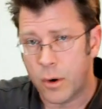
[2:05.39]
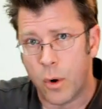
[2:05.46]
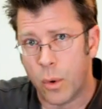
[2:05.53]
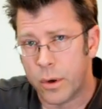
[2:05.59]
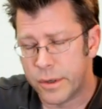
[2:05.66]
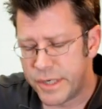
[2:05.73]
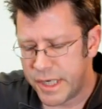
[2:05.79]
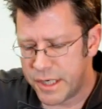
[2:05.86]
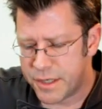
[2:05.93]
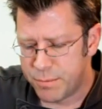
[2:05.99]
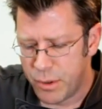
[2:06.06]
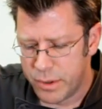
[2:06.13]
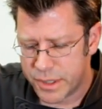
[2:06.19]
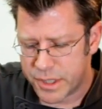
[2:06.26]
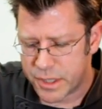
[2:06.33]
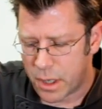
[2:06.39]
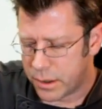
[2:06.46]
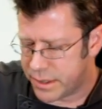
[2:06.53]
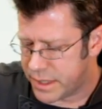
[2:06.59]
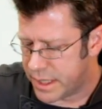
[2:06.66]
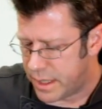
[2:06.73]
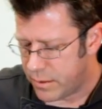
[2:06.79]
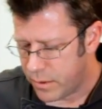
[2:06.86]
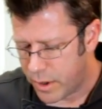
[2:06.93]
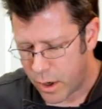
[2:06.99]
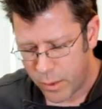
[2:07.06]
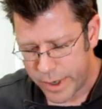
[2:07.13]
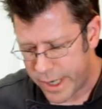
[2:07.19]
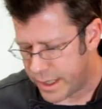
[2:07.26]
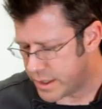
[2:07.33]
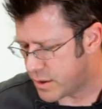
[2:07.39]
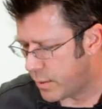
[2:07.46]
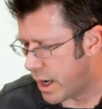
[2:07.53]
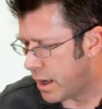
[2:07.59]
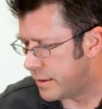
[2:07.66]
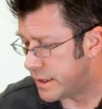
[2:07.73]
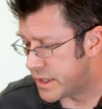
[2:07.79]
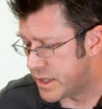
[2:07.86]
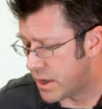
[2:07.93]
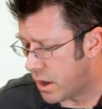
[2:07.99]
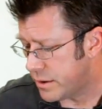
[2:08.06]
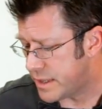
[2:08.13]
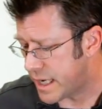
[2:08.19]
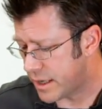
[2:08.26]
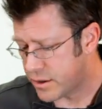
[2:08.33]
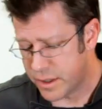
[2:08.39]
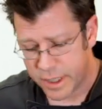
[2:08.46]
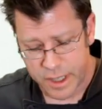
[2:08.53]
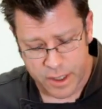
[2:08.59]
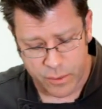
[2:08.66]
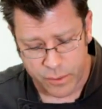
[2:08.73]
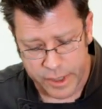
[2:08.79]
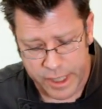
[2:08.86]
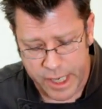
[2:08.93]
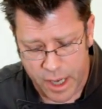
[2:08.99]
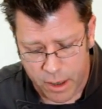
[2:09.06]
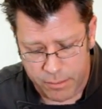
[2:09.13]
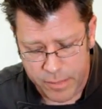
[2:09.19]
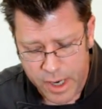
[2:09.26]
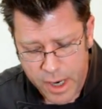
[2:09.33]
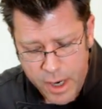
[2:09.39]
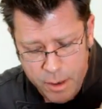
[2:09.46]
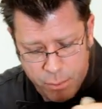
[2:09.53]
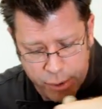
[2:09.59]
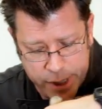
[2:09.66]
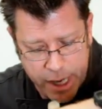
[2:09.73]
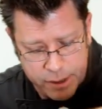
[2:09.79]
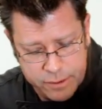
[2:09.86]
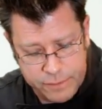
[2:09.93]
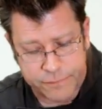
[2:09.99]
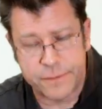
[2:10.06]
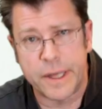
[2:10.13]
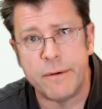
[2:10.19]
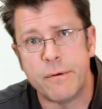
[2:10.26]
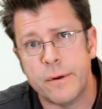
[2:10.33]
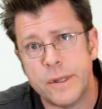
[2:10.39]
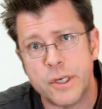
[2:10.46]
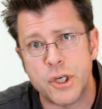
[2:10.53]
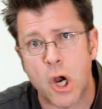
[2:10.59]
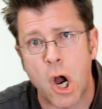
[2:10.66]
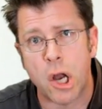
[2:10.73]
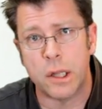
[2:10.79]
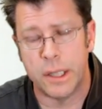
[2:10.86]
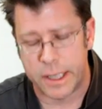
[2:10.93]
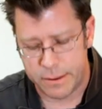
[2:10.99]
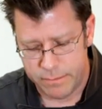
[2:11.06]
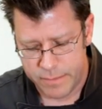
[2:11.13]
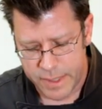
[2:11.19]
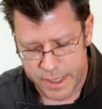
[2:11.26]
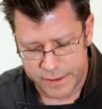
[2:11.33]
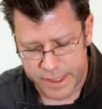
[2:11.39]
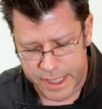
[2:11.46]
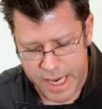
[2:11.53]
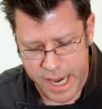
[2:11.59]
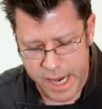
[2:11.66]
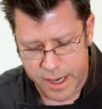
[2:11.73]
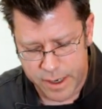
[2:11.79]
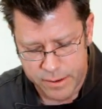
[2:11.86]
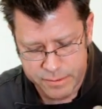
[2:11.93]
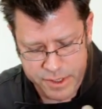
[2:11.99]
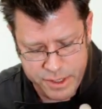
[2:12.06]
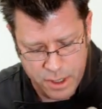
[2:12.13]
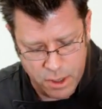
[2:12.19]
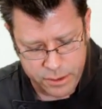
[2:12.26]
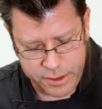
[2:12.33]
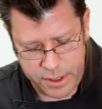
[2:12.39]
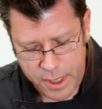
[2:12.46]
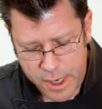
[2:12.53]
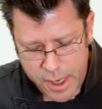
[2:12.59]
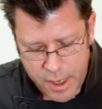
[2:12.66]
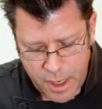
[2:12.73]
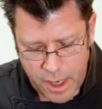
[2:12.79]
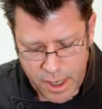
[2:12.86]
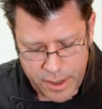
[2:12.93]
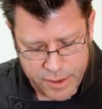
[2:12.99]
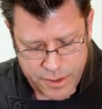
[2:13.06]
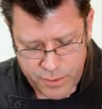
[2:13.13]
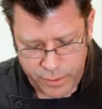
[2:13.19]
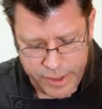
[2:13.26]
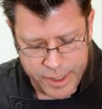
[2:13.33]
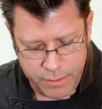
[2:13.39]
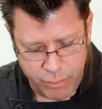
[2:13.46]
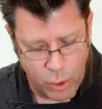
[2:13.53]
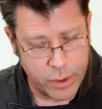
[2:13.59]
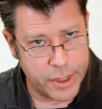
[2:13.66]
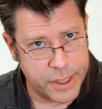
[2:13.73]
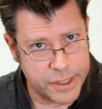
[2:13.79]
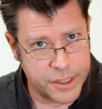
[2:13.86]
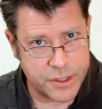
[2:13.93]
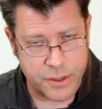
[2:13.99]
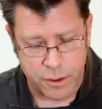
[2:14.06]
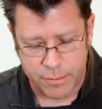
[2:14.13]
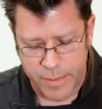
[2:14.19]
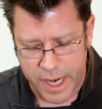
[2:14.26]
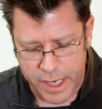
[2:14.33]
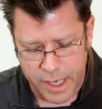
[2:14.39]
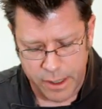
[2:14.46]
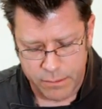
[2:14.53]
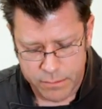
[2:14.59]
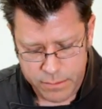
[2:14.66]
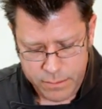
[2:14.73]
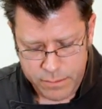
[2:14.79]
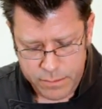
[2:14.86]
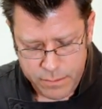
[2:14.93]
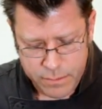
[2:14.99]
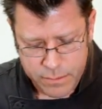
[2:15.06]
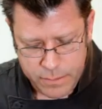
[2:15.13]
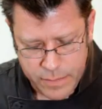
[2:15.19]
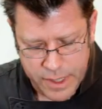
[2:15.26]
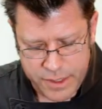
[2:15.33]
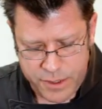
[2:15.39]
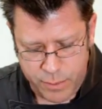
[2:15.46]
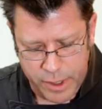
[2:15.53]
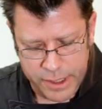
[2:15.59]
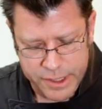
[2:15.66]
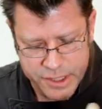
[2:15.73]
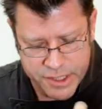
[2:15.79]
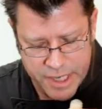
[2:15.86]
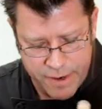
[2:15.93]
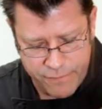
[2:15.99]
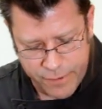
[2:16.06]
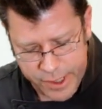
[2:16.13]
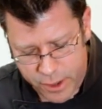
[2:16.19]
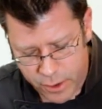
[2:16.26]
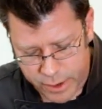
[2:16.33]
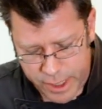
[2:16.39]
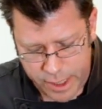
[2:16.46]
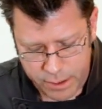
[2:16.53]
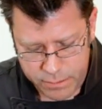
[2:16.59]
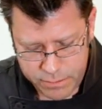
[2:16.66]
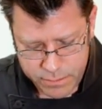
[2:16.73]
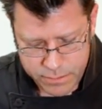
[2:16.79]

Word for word: 1/4 teaspoon of salt's going to go in as well. The salt's actually going to really help bring out the flavor of the chocolate in the cake. Salt is really important in dessert making as well as savory cooking.